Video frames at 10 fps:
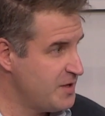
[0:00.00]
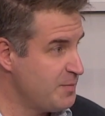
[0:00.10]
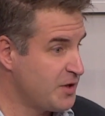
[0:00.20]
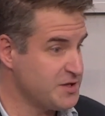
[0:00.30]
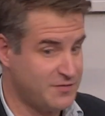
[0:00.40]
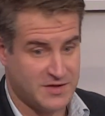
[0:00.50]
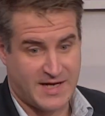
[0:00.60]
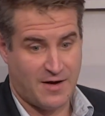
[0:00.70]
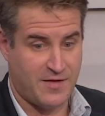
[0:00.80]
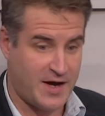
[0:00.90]
because if the
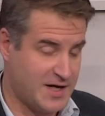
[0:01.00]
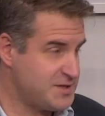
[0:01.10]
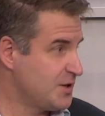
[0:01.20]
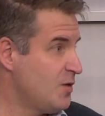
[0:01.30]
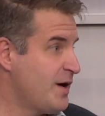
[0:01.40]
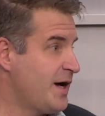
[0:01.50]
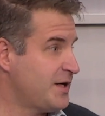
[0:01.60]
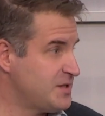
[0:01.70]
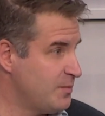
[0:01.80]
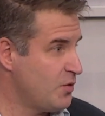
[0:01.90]
town then has to go back
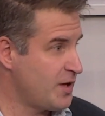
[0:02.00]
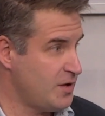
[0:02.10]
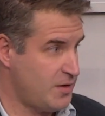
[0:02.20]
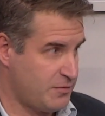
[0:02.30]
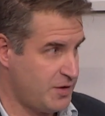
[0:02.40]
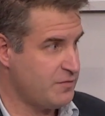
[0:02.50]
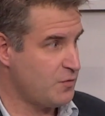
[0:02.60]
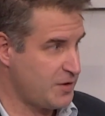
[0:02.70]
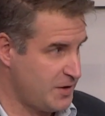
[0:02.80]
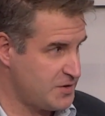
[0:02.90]
at some point in 3 or
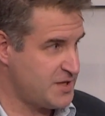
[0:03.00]
4 years